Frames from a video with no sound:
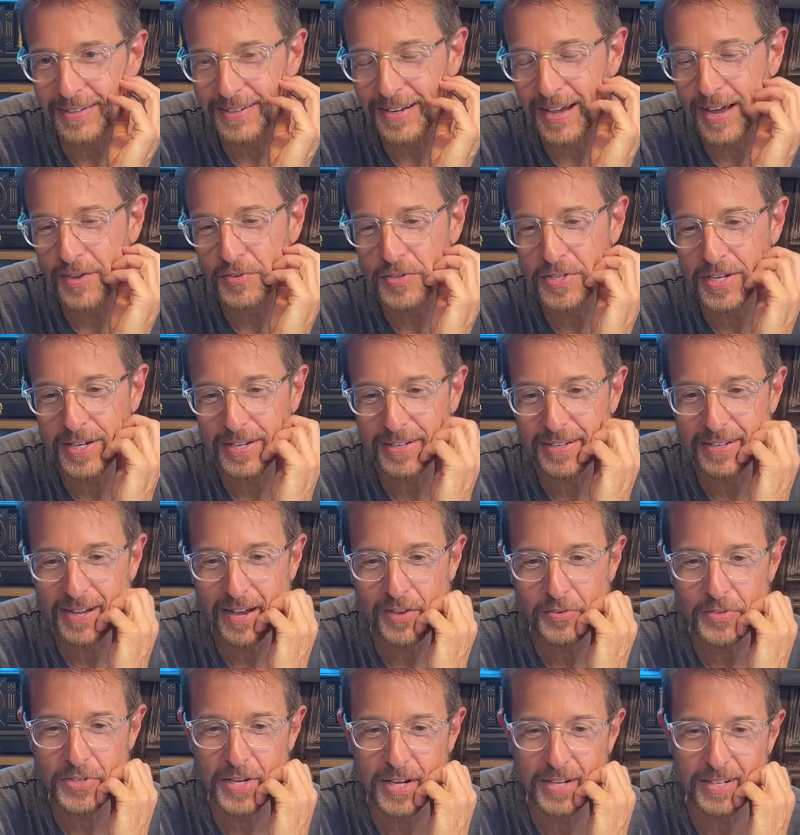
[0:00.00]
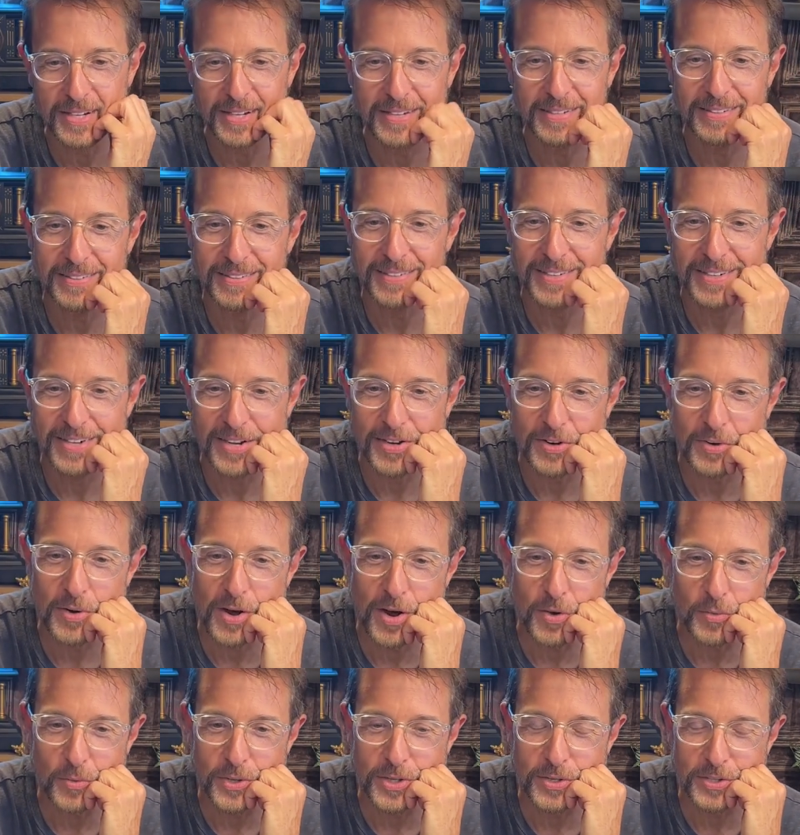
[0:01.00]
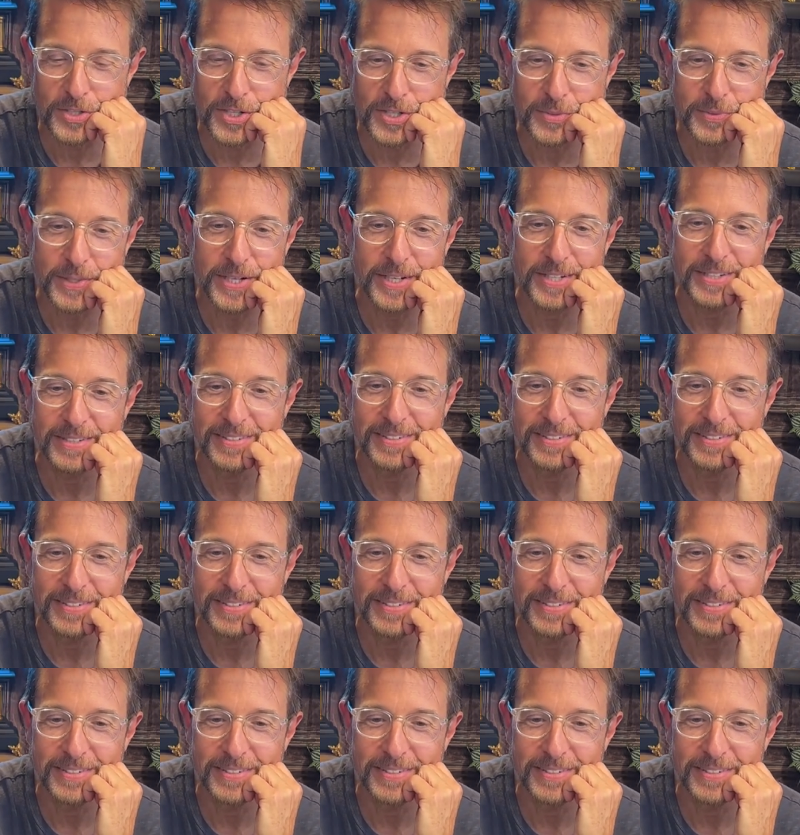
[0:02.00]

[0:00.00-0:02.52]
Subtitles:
I'll take it. You know, I'll reel you in.